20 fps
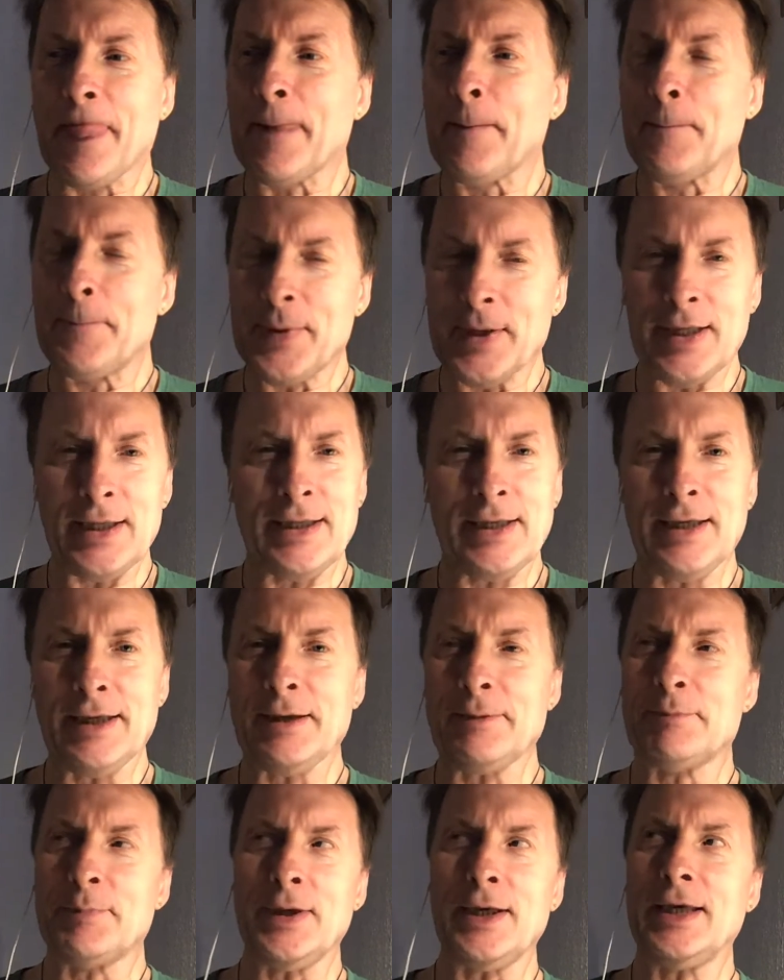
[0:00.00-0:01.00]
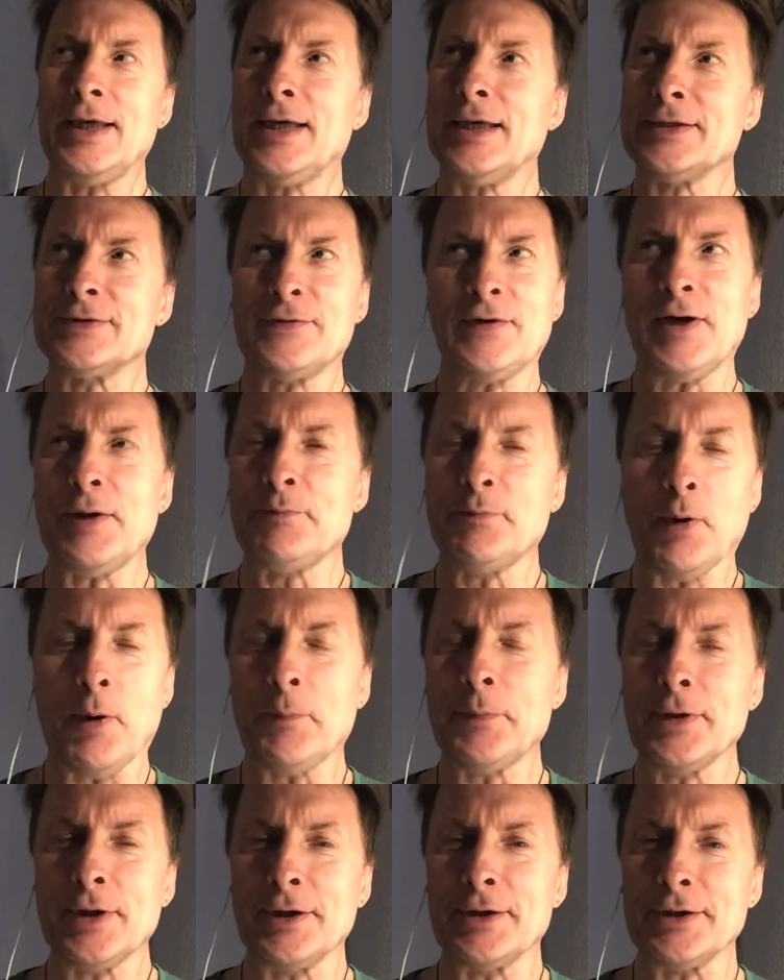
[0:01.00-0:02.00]
Baking is very
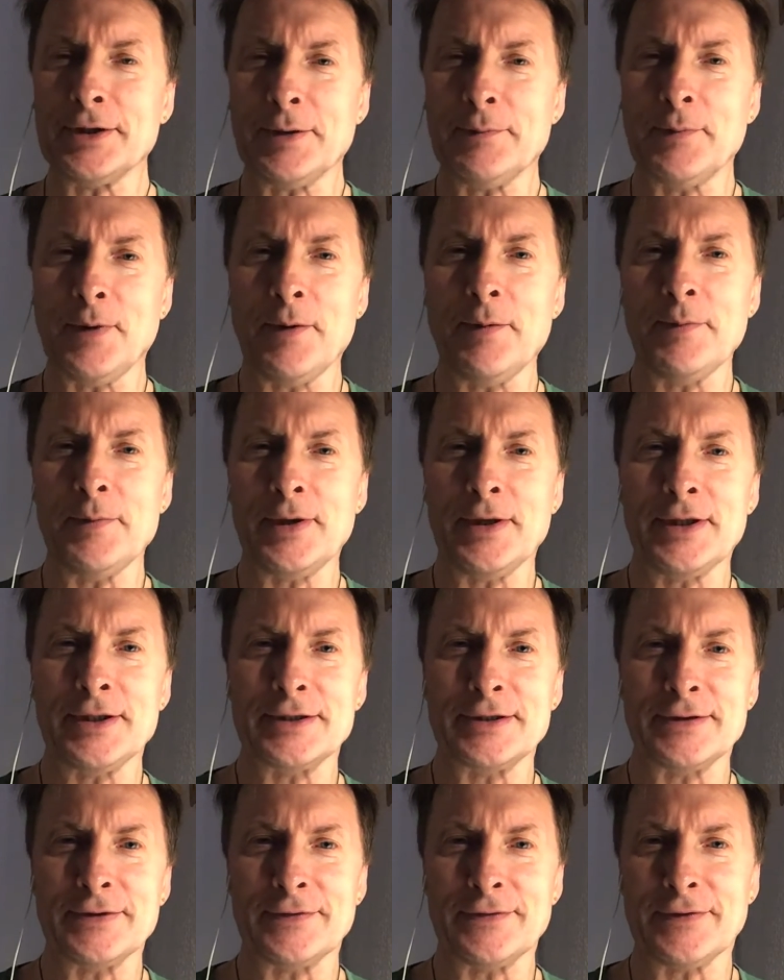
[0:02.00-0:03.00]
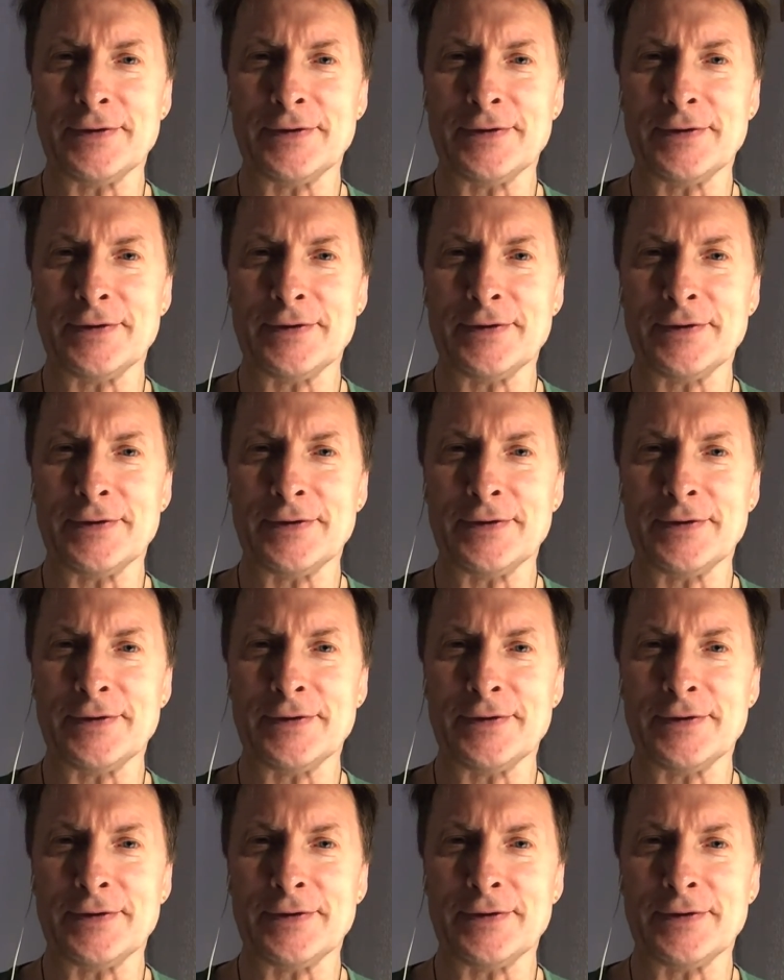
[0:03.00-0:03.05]
popular at the moment because of